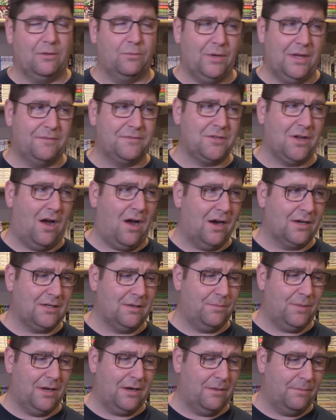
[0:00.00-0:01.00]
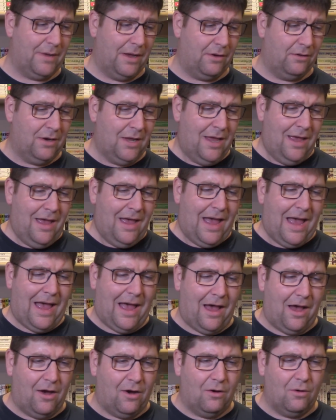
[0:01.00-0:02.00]
and we have talked a bit about
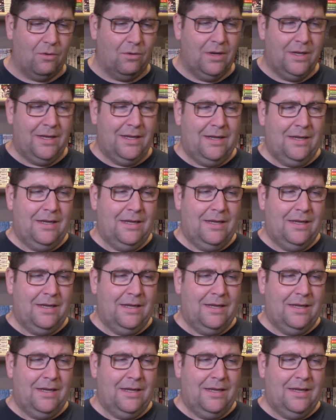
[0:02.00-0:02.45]
how